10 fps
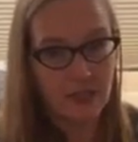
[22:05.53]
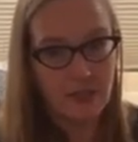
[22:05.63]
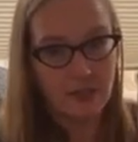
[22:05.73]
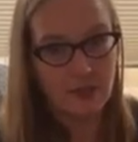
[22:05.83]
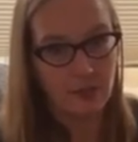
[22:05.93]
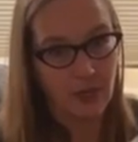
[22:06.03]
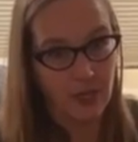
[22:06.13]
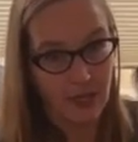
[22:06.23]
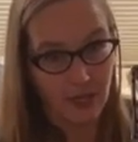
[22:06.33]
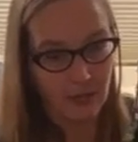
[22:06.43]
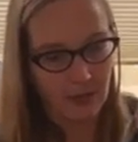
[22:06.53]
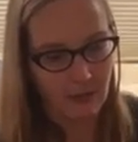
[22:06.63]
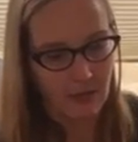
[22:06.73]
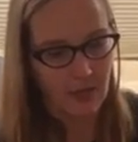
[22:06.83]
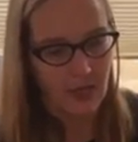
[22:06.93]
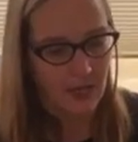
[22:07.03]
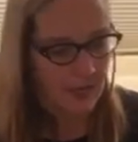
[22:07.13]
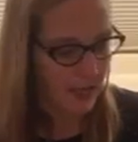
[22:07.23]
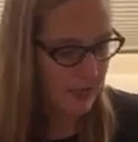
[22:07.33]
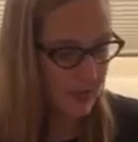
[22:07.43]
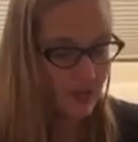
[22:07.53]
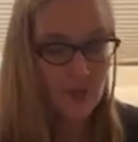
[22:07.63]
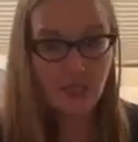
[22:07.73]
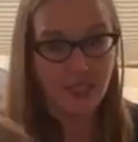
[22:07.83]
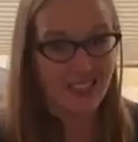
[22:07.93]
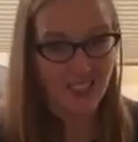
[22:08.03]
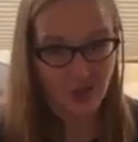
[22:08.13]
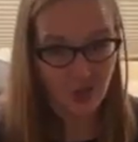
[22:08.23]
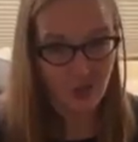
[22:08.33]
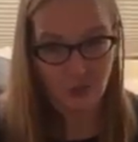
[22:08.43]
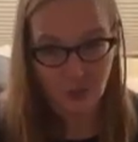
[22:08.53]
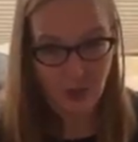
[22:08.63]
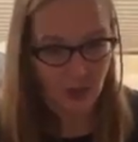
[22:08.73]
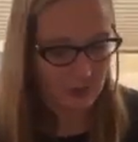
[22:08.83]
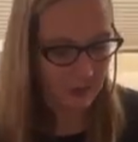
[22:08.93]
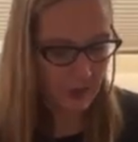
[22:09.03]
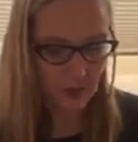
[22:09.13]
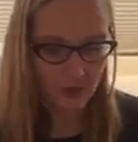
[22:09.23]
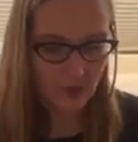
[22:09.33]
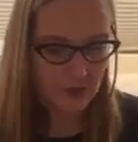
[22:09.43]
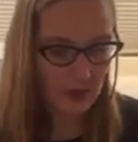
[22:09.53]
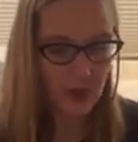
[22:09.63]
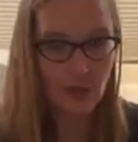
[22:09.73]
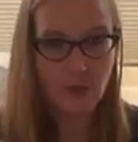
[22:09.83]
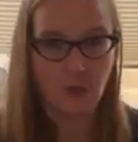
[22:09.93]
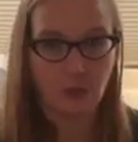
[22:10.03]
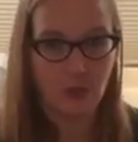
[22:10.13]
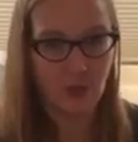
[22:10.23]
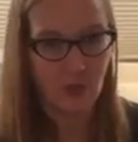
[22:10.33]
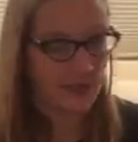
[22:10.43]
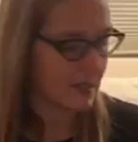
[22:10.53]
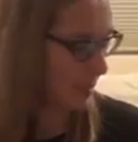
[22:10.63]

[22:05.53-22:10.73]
this doesn't weigh anything. And it's just an additional bra, just in case you get